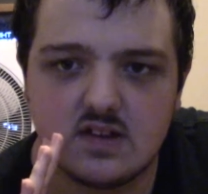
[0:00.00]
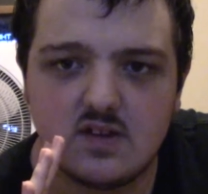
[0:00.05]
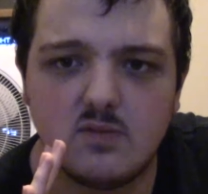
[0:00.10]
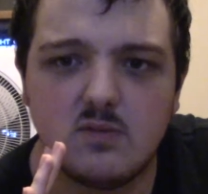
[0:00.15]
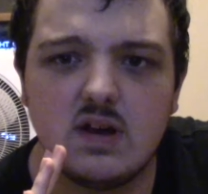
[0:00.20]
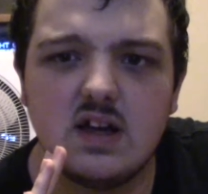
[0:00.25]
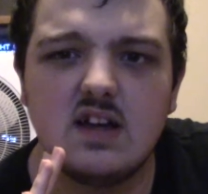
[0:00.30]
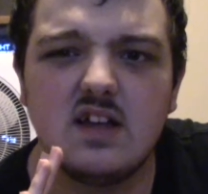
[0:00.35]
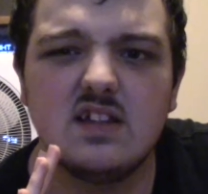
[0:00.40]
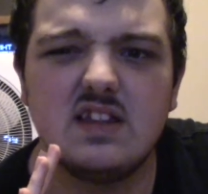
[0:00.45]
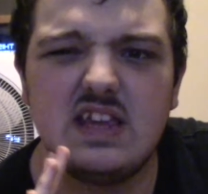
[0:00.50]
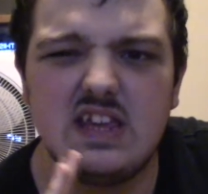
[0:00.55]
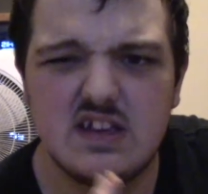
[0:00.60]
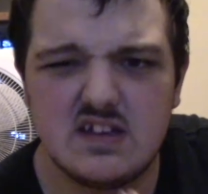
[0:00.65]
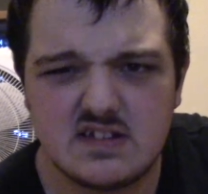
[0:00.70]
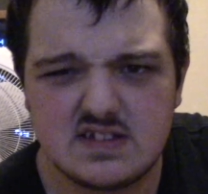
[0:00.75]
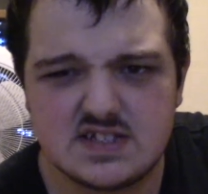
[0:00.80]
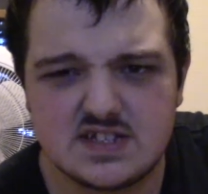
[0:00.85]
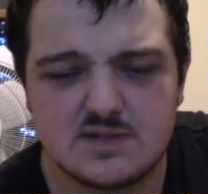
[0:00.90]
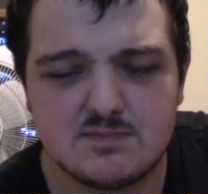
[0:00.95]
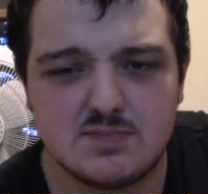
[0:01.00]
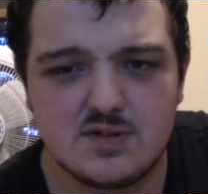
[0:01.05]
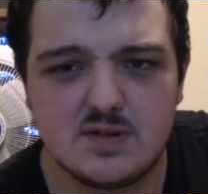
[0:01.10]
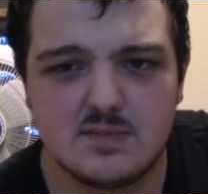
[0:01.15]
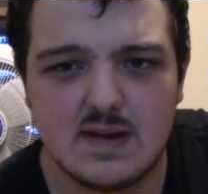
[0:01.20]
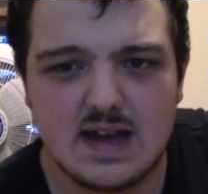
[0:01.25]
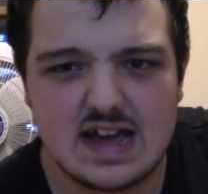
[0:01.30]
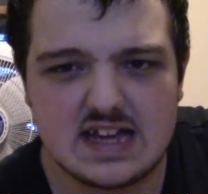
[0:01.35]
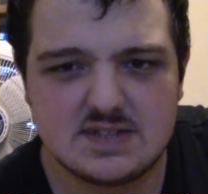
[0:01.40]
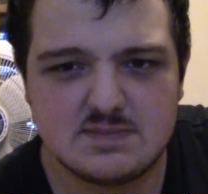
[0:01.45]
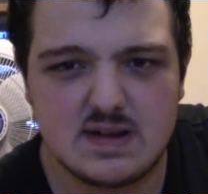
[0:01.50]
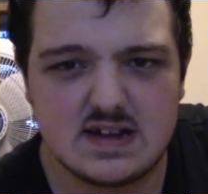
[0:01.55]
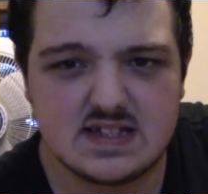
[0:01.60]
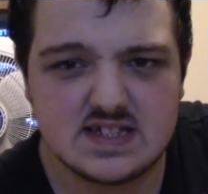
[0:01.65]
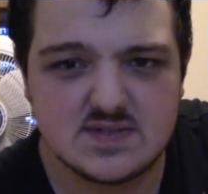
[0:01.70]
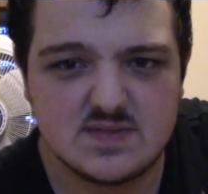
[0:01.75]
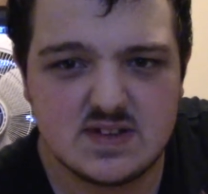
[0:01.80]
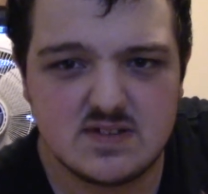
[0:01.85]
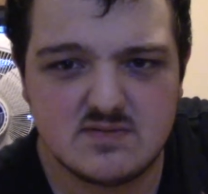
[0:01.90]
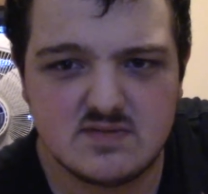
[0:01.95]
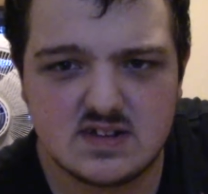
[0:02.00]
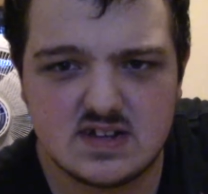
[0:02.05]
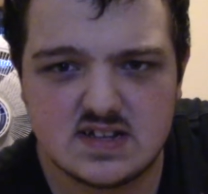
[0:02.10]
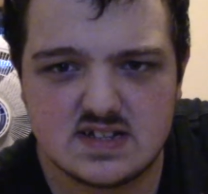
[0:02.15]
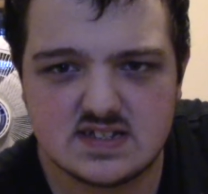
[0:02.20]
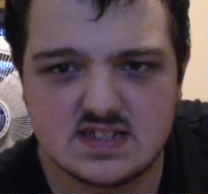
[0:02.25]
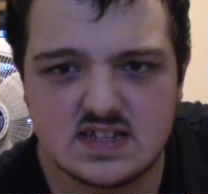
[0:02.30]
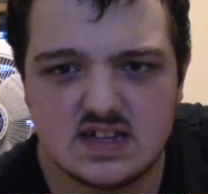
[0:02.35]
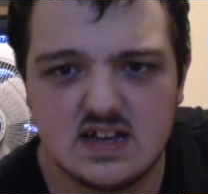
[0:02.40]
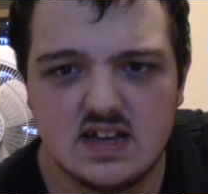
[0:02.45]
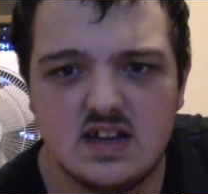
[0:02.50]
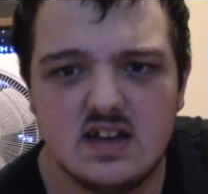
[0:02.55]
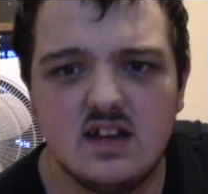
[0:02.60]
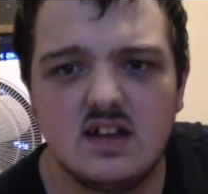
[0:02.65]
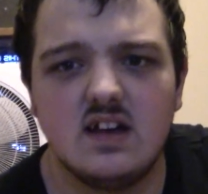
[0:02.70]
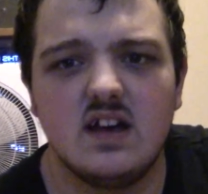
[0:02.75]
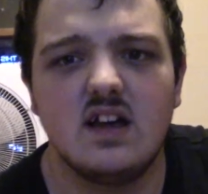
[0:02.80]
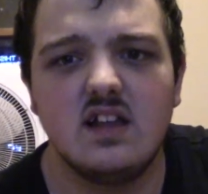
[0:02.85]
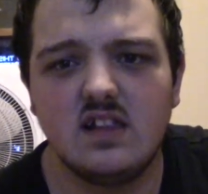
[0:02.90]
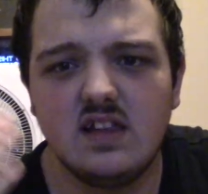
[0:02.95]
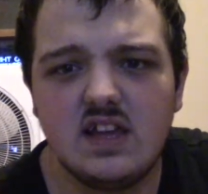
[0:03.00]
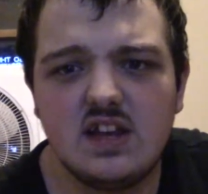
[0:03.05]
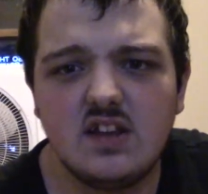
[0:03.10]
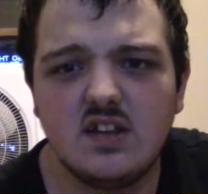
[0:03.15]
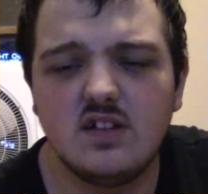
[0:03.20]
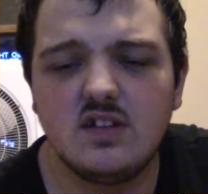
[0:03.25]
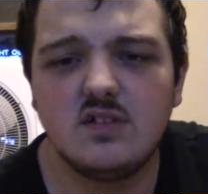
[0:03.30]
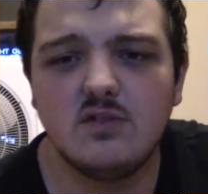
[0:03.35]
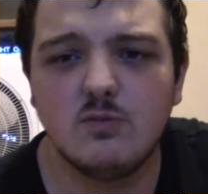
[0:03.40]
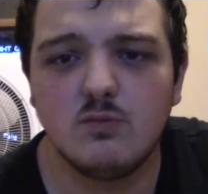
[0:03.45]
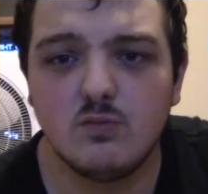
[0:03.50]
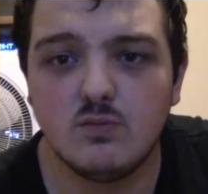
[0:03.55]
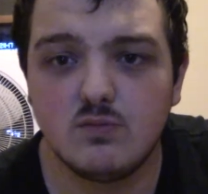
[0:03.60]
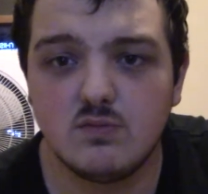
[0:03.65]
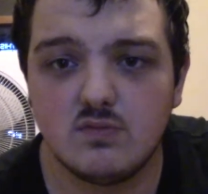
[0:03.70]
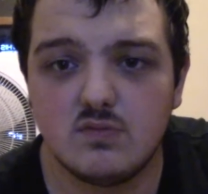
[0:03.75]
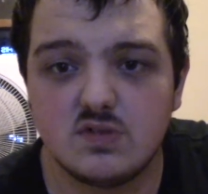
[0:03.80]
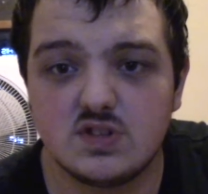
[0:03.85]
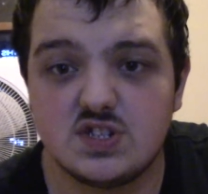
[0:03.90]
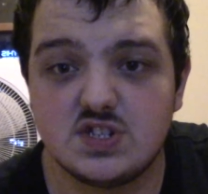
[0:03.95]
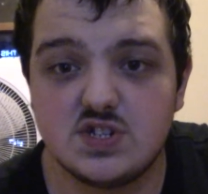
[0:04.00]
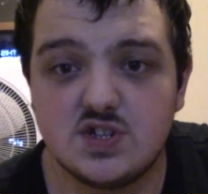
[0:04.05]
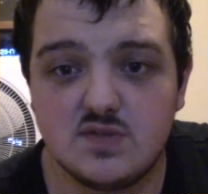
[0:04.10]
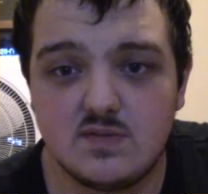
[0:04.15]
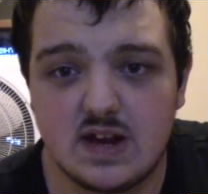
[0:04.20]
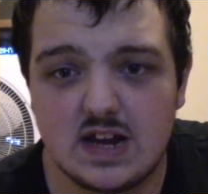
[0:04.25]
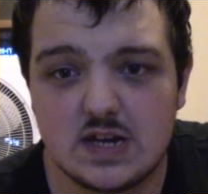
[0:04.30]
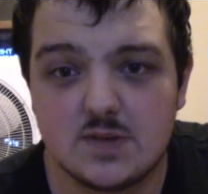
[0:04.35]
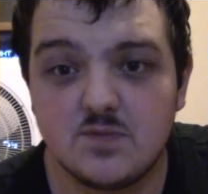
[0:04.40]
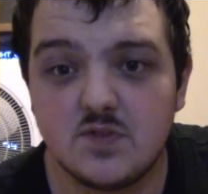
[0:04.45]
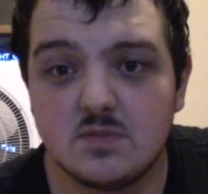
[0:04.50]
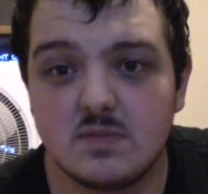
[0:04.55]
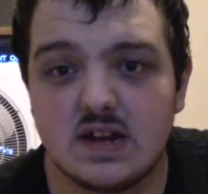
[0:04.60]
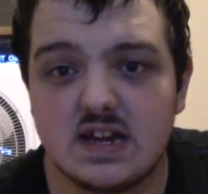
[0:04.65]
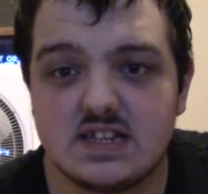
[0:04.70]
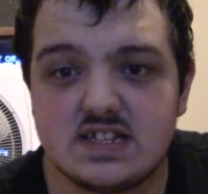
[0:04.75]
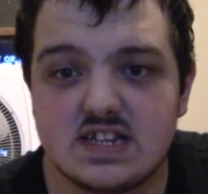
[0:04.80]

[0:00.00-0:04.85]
well, the YouTube poop aspect of it was a little too random for my